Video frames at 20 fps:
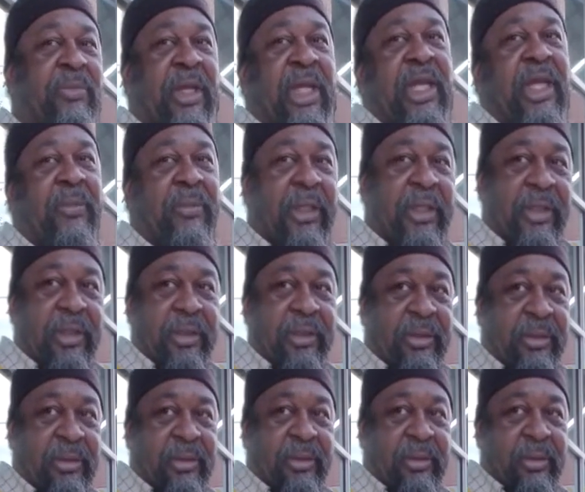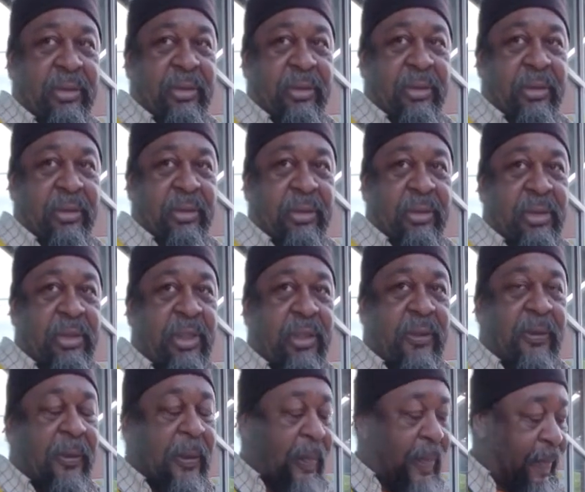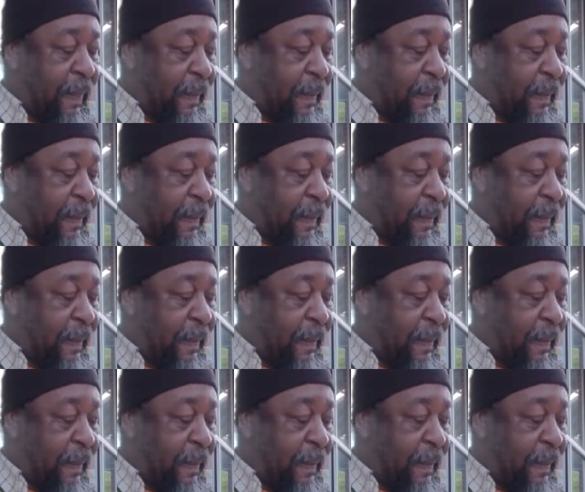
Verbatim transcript: man, man. You know.